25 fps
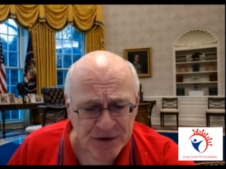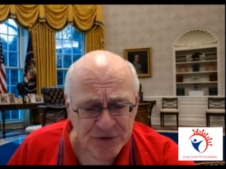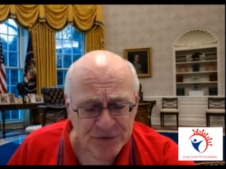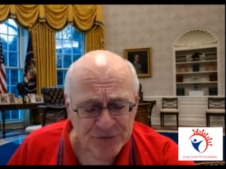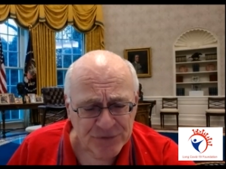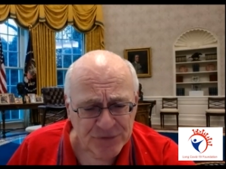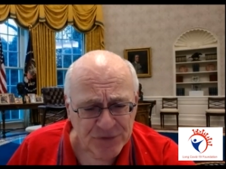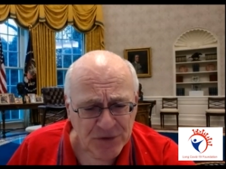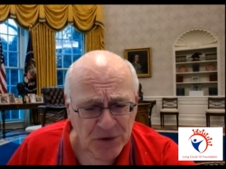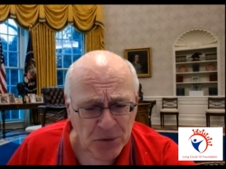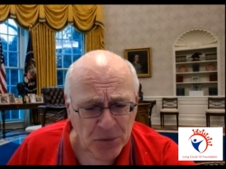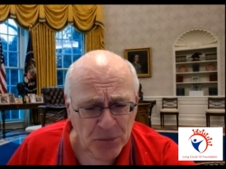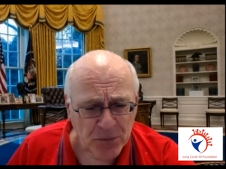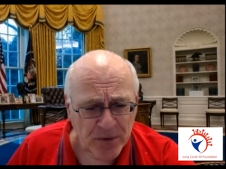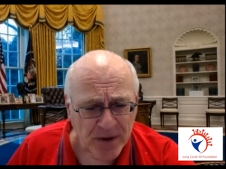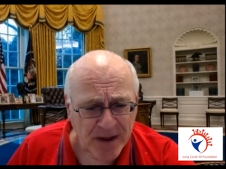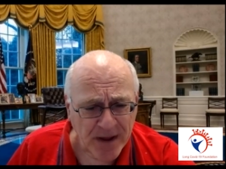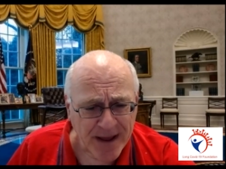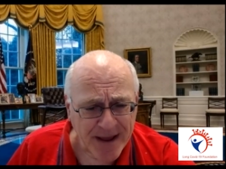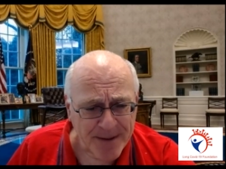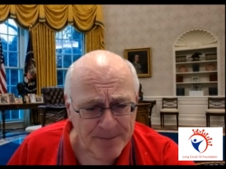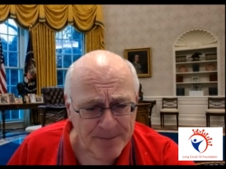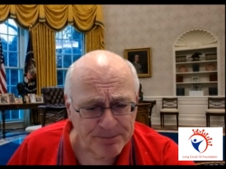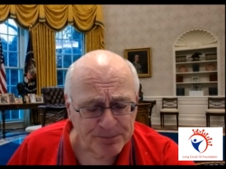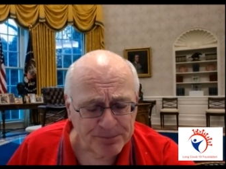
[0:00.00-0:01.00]
So,
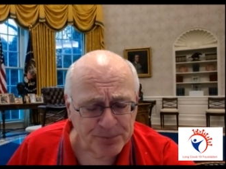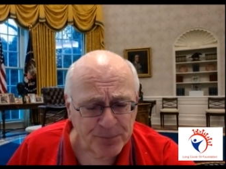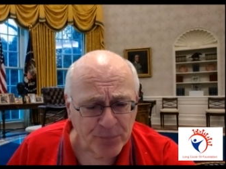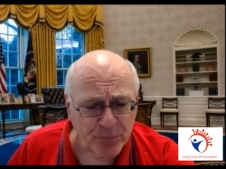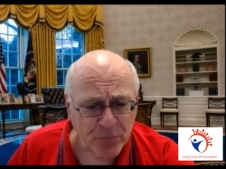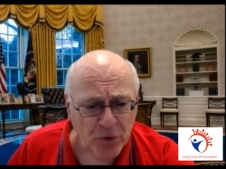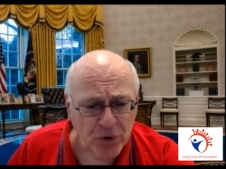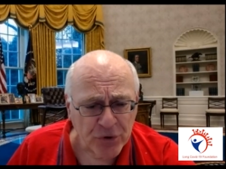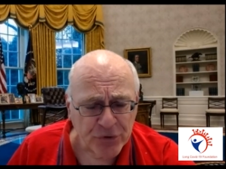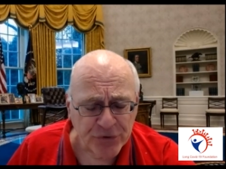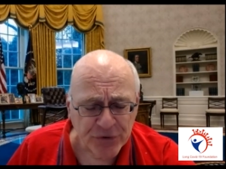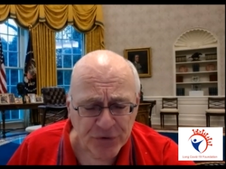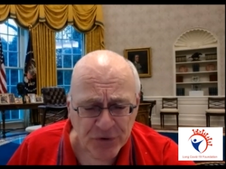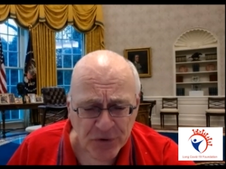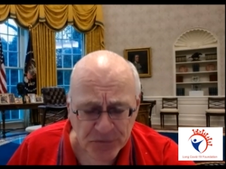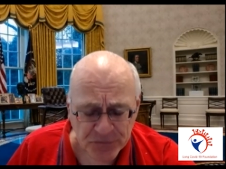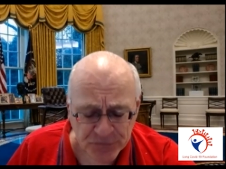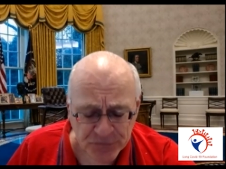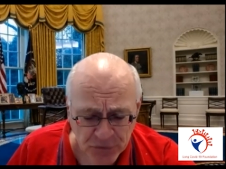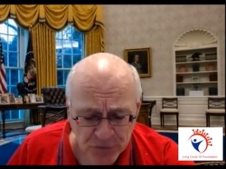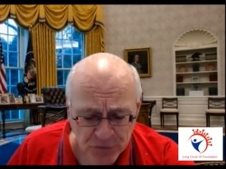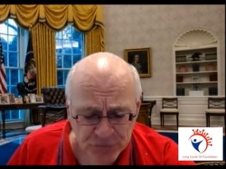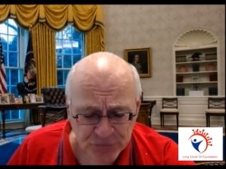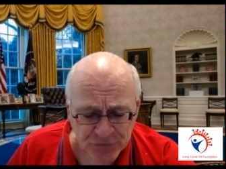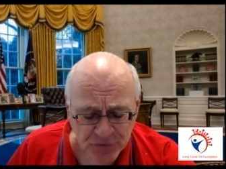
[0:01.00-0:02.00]

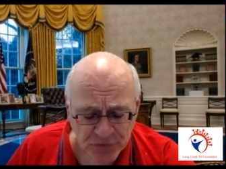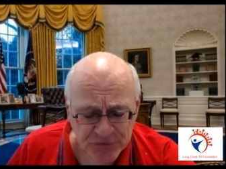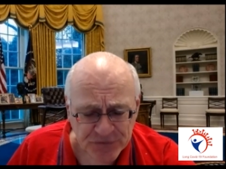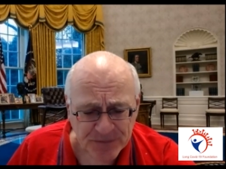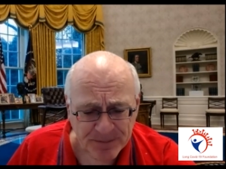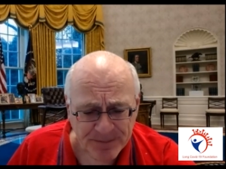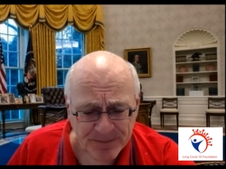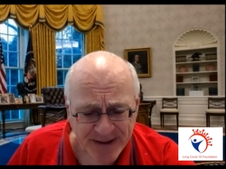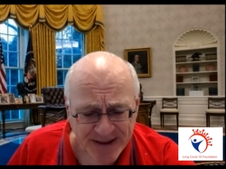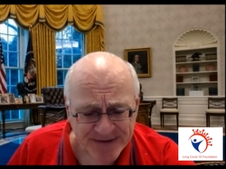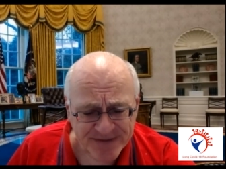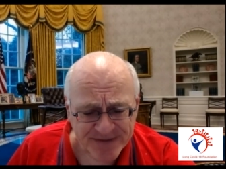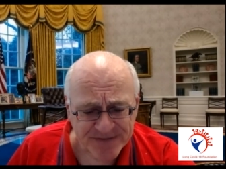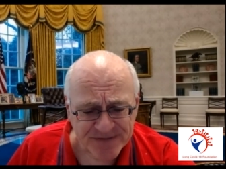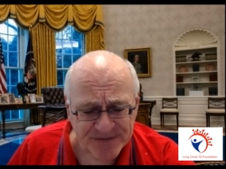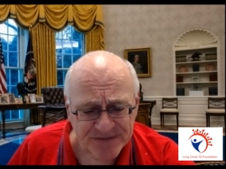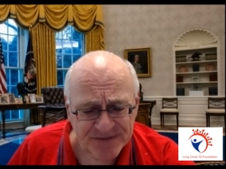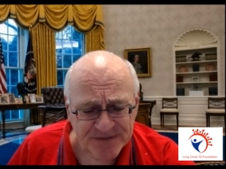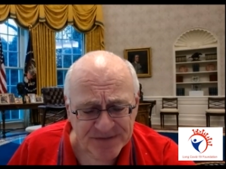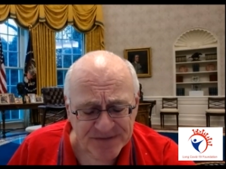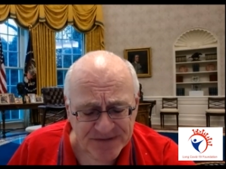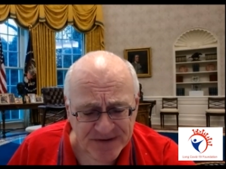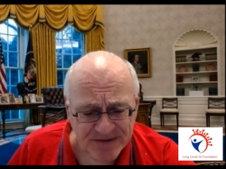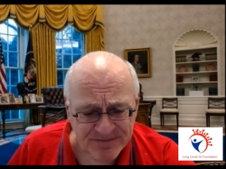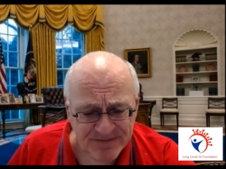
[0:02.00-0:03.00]
Dr.
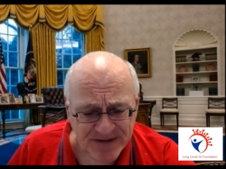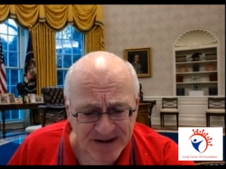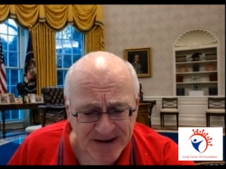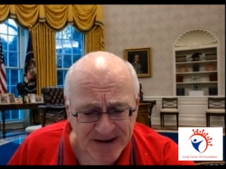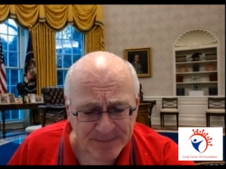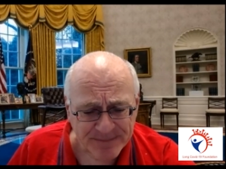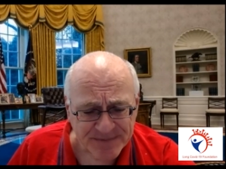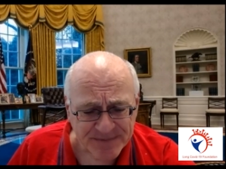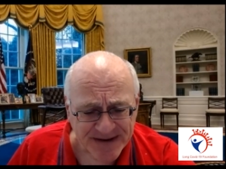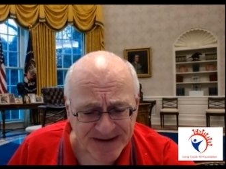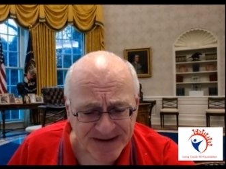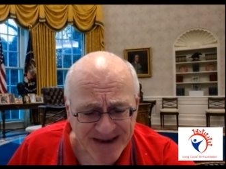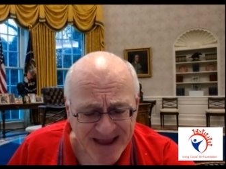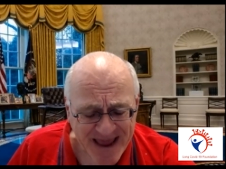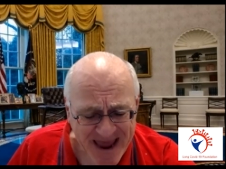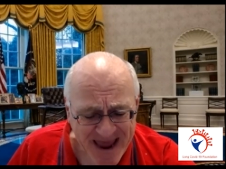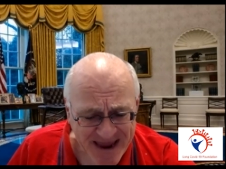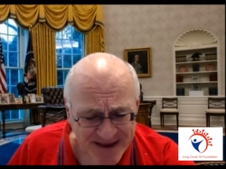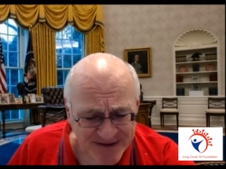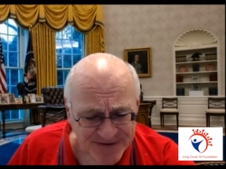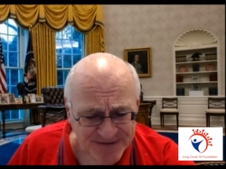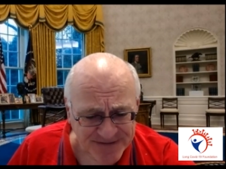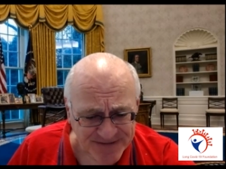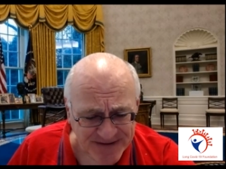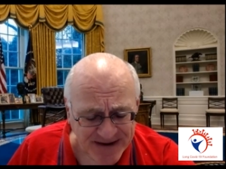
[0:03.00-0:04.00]
Patterson's developed an
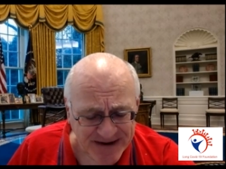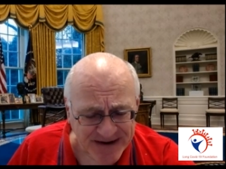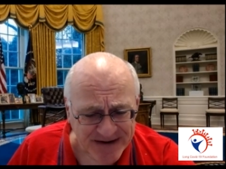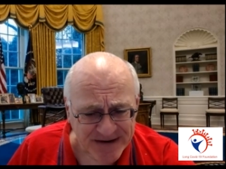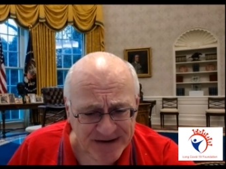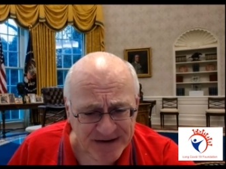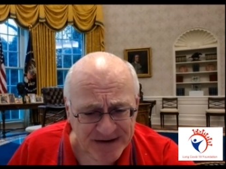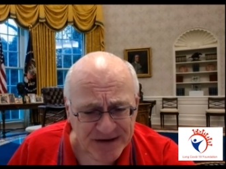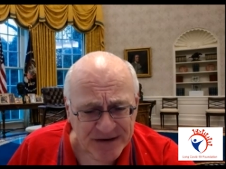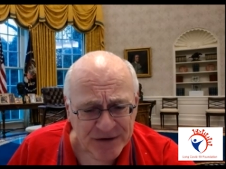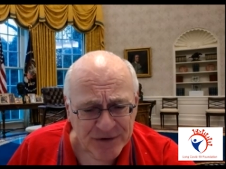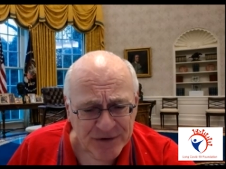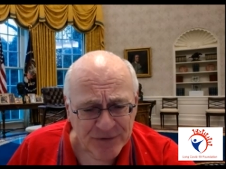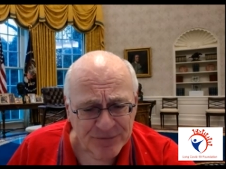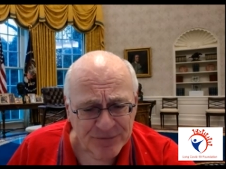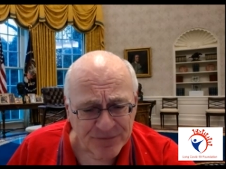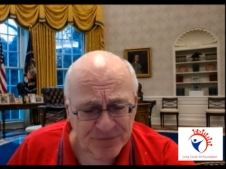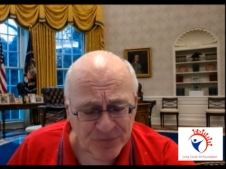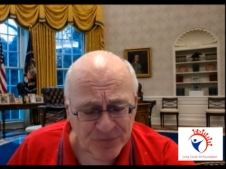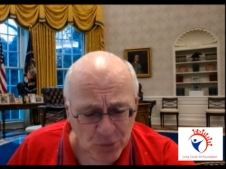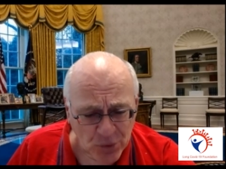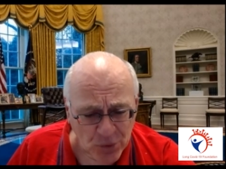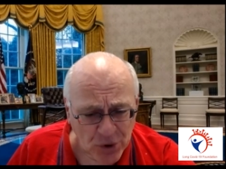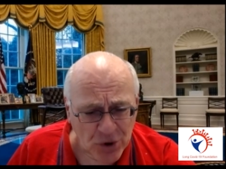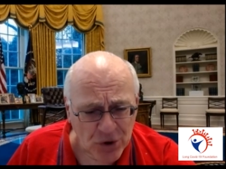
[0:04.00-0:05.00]
assay
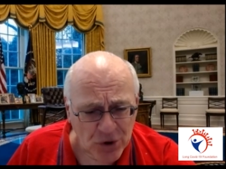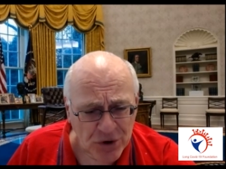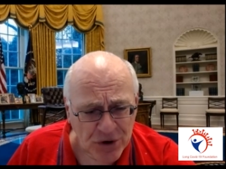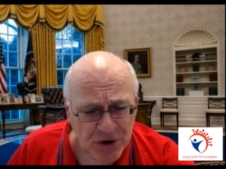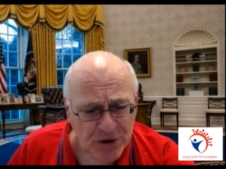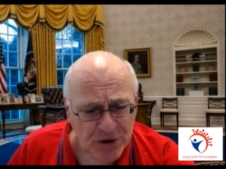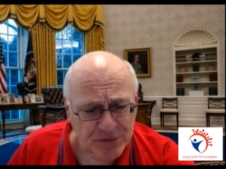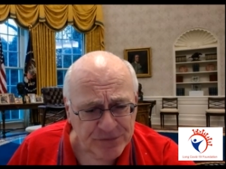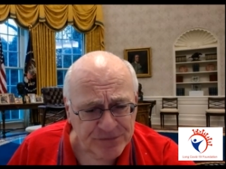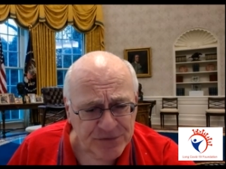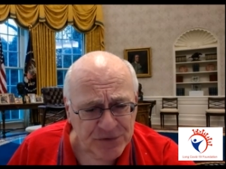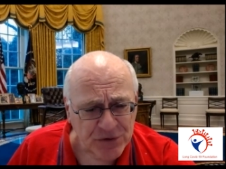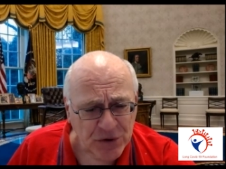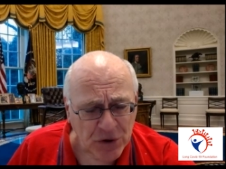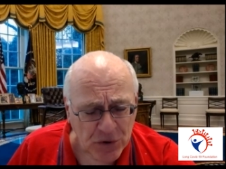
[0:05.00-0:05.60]
for long COVID.